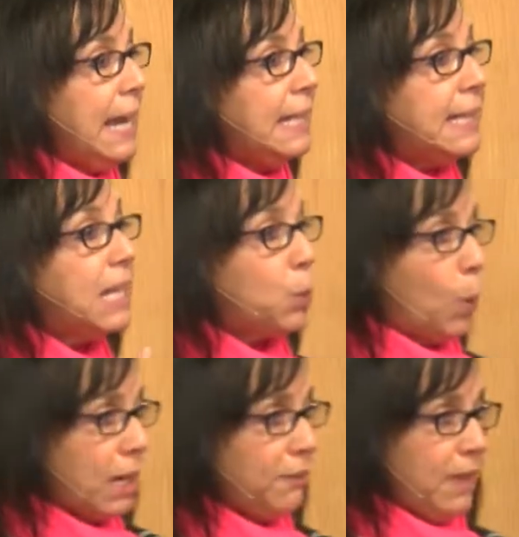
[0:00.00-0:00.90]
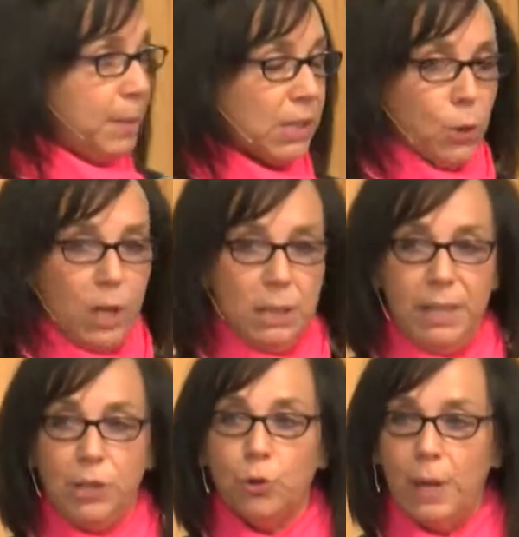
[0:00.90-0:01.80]
He says one of them is going to
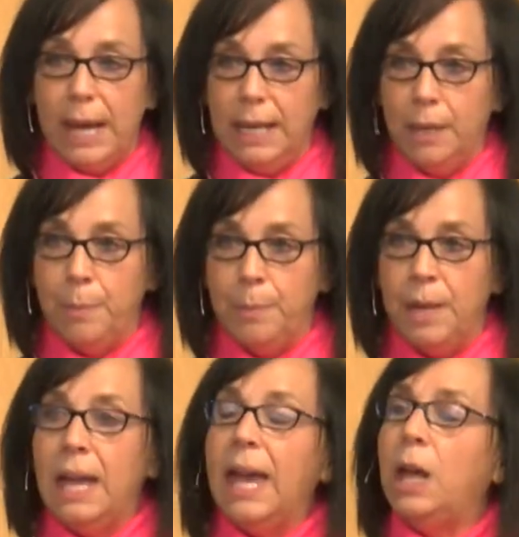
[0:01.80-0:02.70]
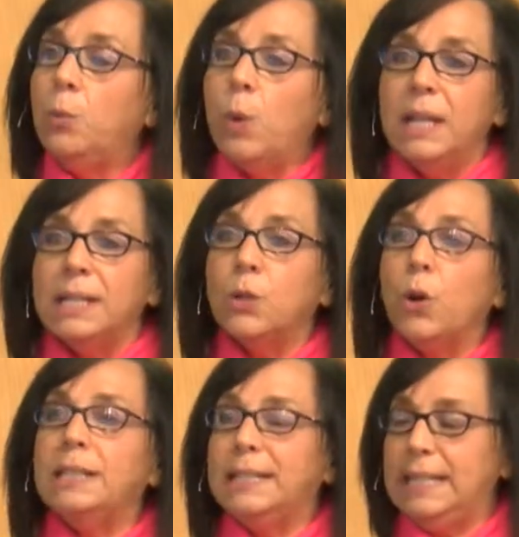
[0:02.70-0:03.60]
betray him and one is
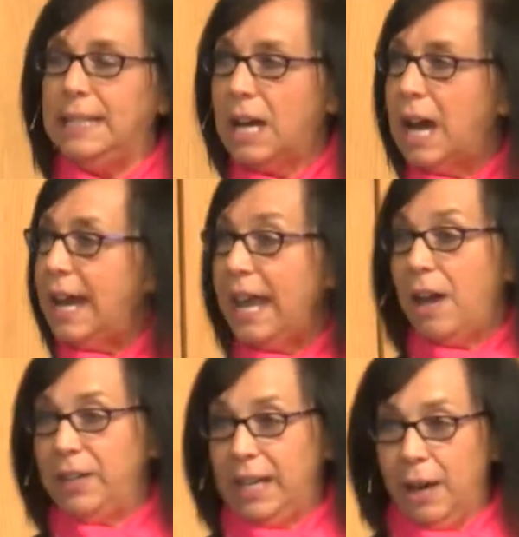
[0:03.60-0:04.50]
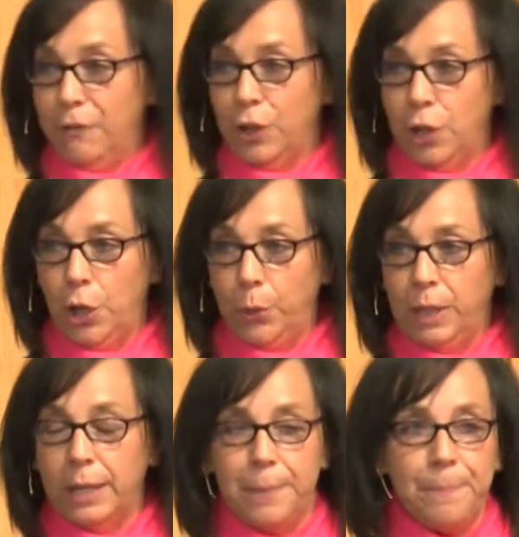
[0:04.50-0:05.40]
going to deny having ever
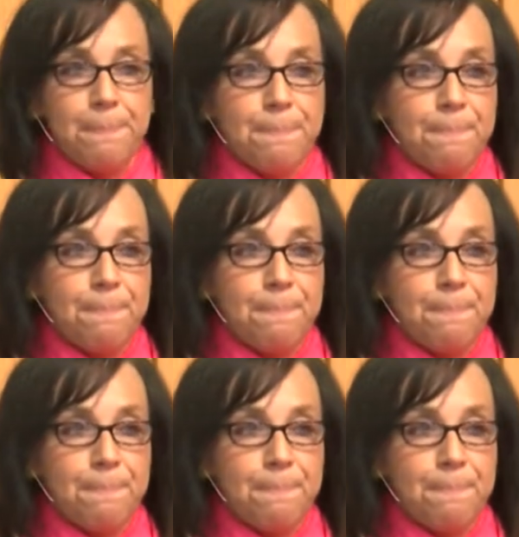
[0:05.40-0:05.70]
known him.